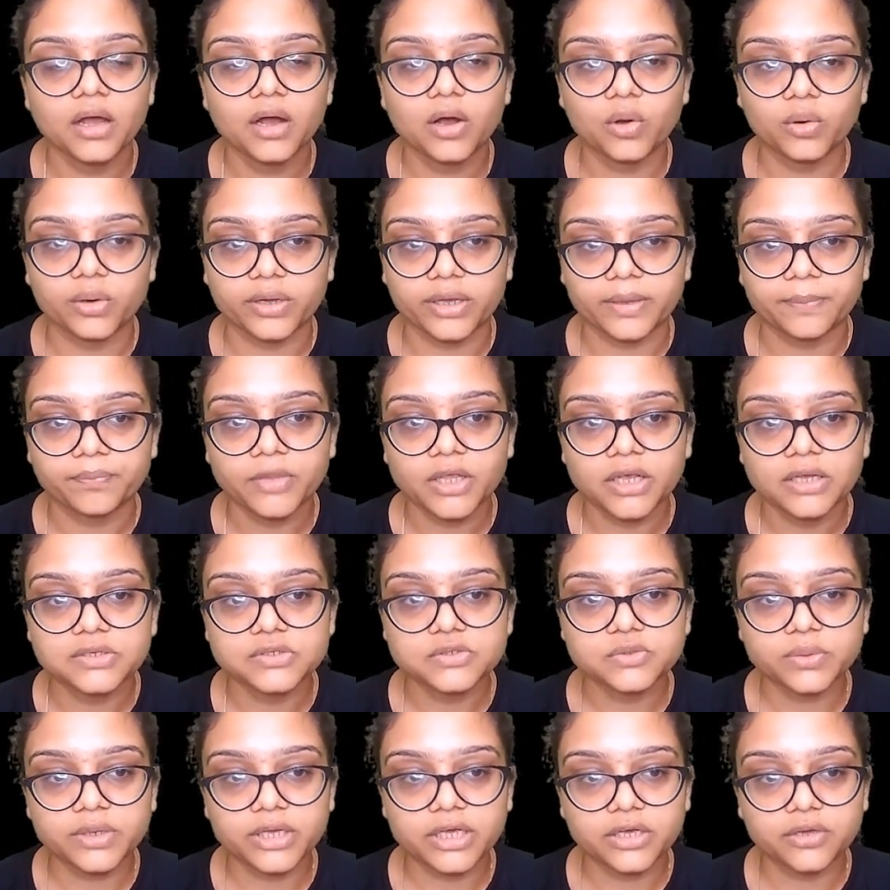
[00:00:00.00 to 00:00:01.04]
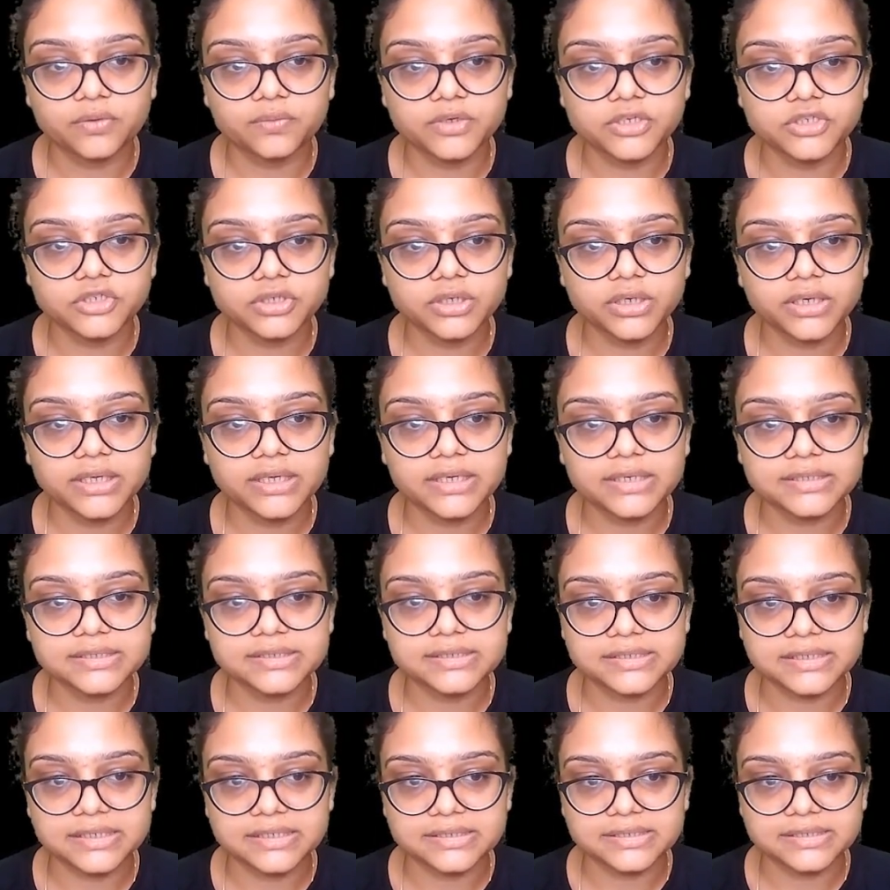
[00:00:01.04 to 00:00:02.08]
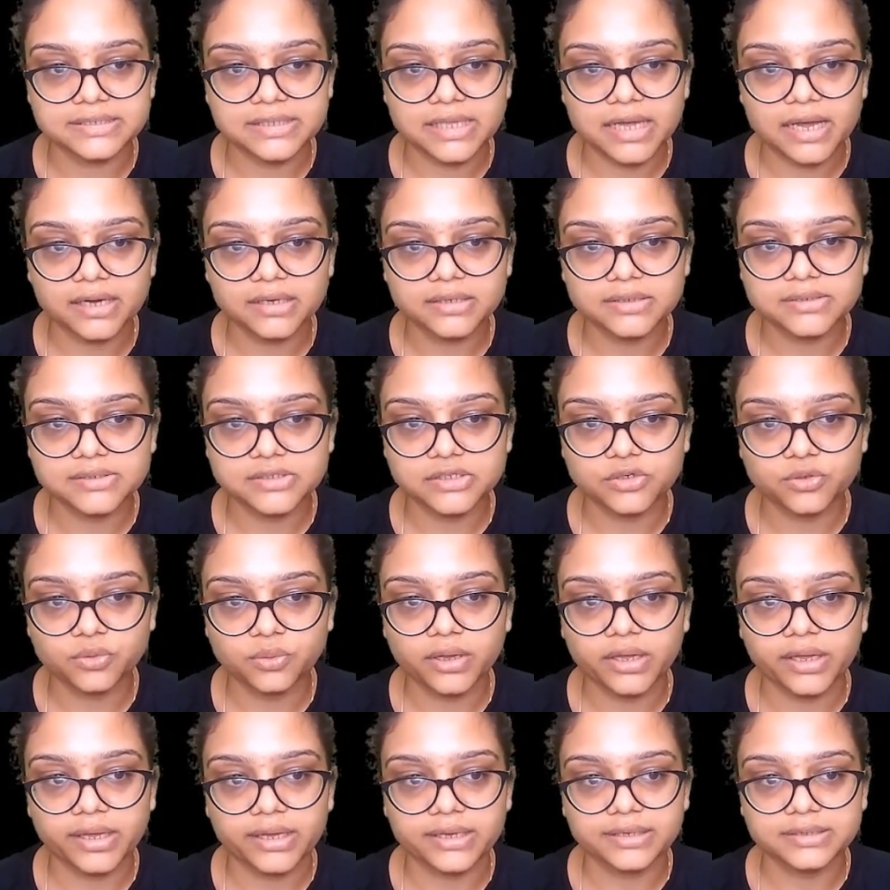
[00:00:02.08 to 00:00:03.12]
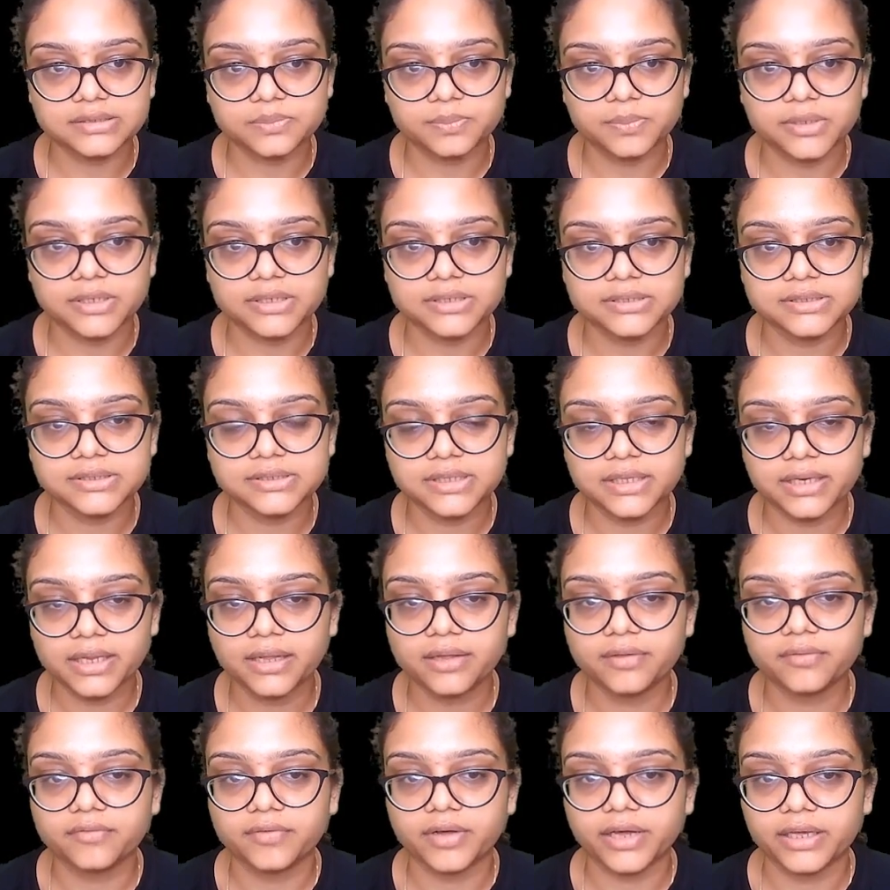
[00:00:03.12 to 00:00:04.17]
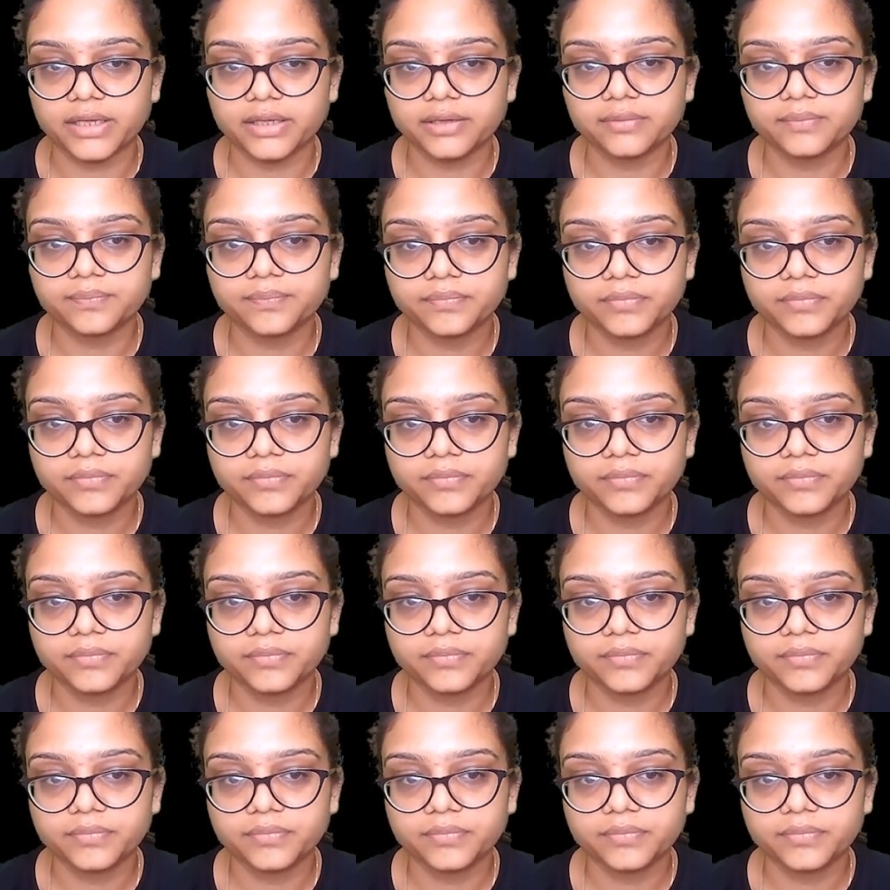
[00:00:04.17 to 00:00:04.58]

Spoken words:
Okay, so equation here states that 0x plus 3y